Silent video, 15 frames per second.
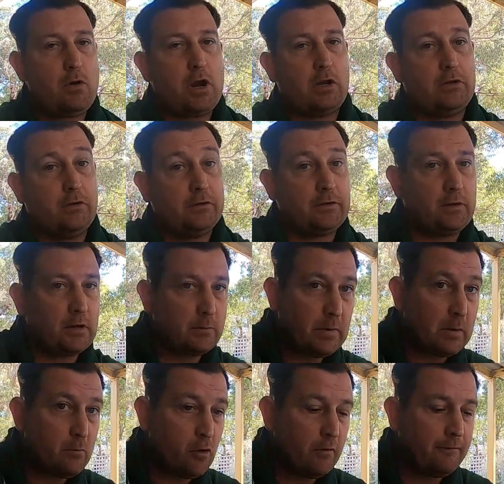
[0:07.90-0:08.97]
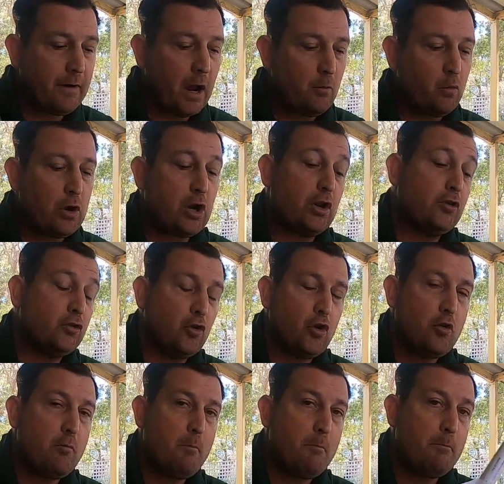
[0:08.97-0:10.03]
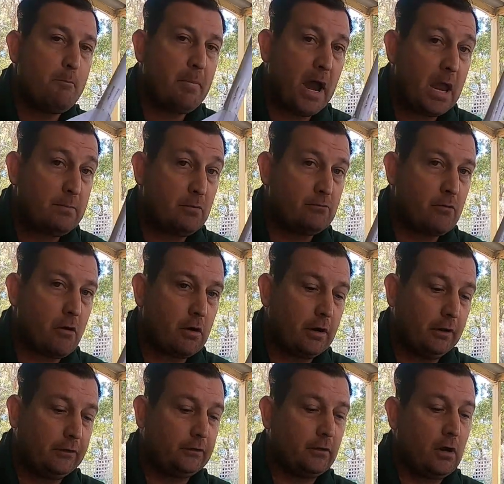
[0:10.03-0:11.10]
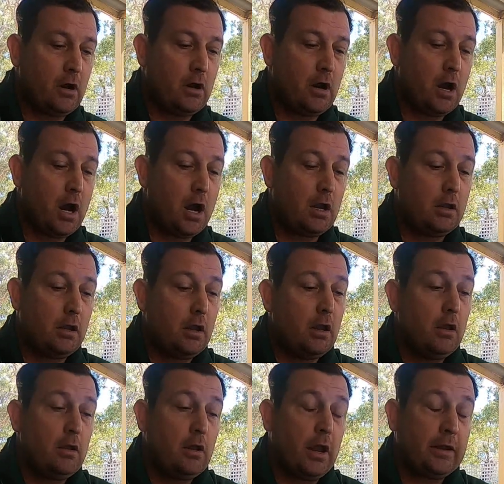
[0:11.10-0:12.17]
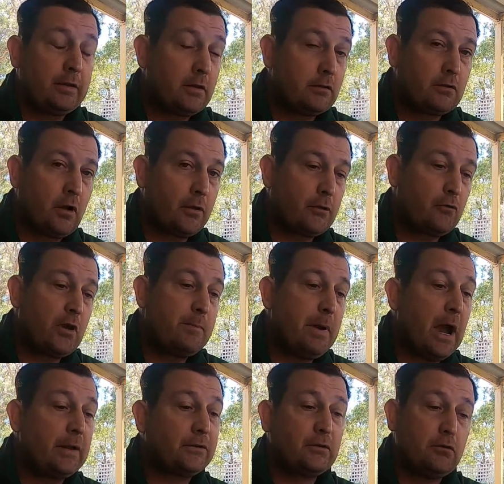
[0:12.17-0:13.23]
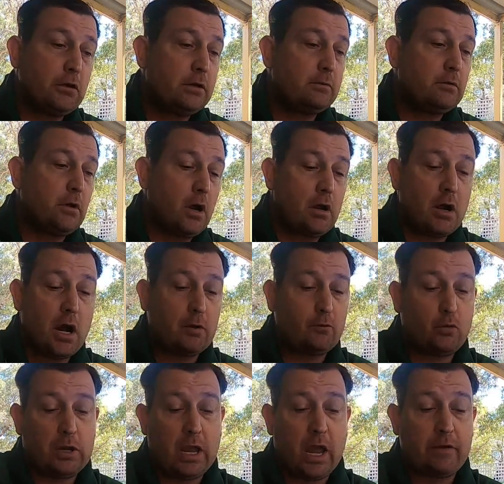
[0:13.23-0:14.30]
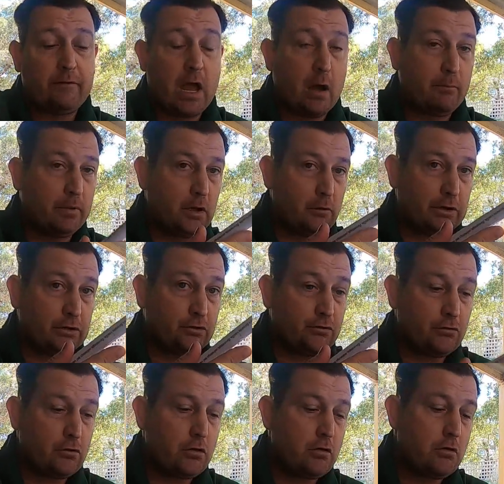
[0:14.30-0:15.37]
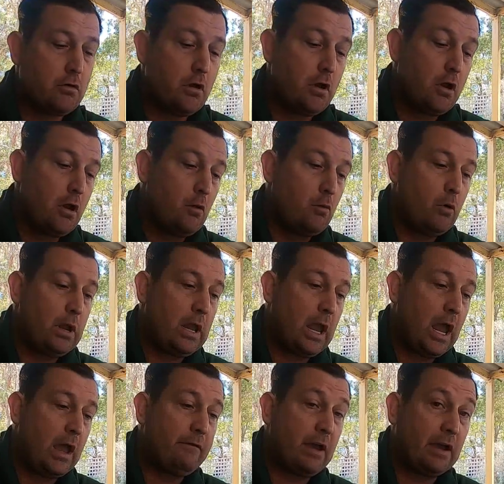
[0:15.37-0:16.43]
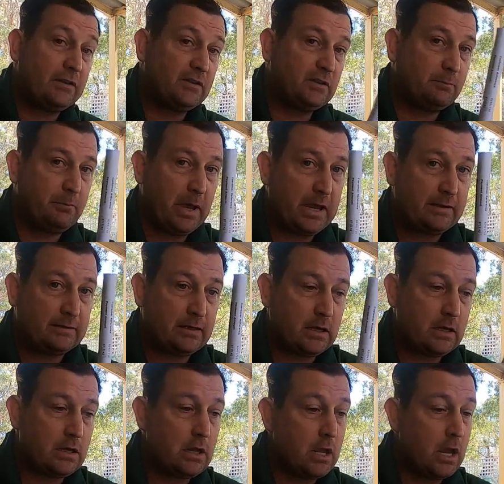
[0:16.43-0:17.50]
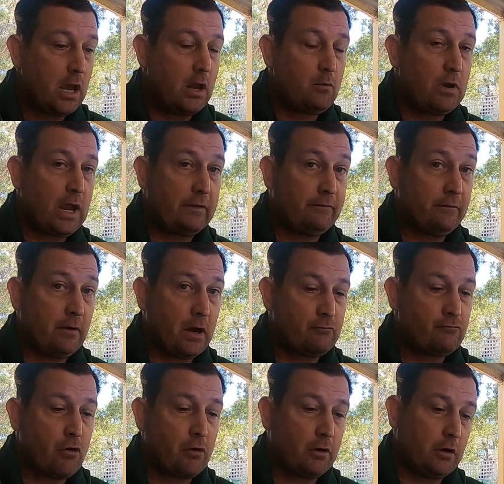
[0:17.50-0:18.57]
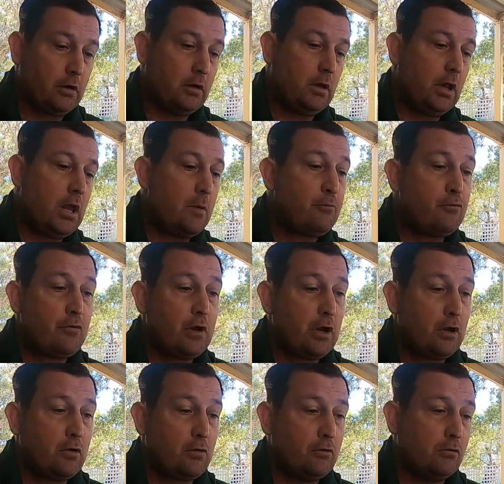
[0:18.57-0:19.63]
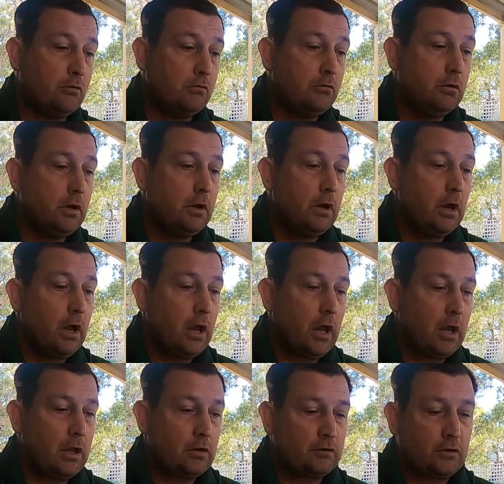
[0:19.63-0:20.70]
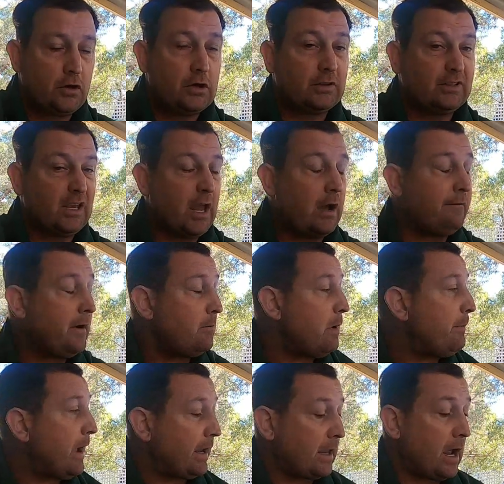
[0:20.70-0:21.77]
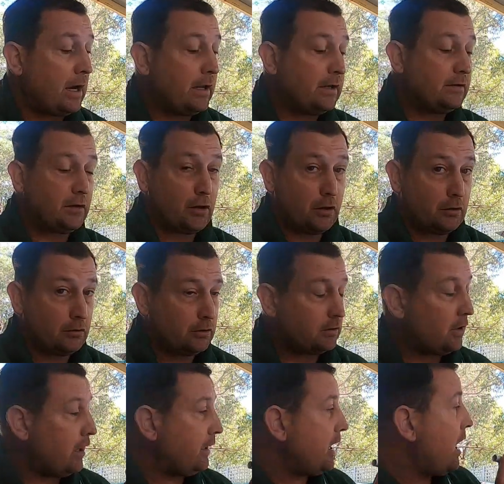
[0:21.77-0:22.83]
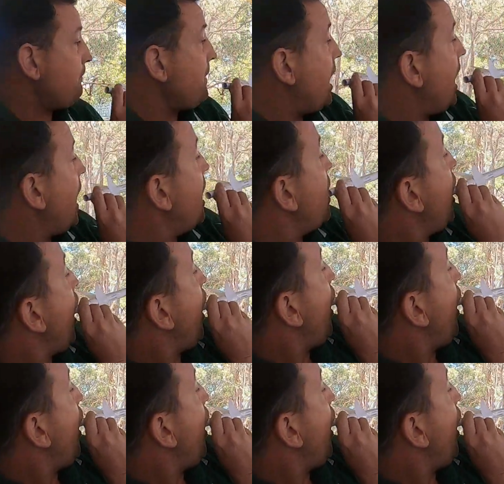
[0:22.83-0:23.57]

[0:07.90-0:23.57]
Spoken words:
we're going to do something a bit more fun. We're going to do paper rockets, alright? It's got three parts to it, alright? We have our blowing straw, we have our spacer, and we have our rocket. And they're pretty cool. So you can see how far my backyard is, so just load it up and